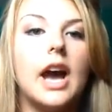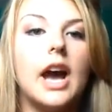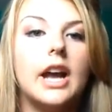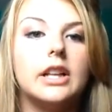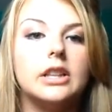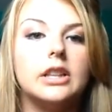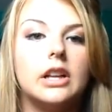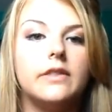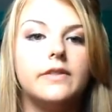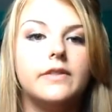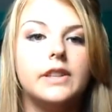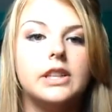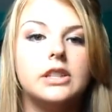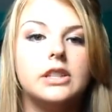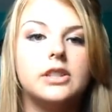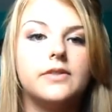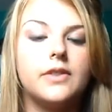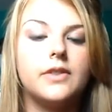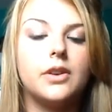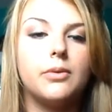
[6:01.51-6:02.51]
I love
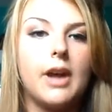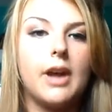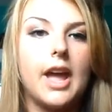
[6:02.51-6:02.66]
these for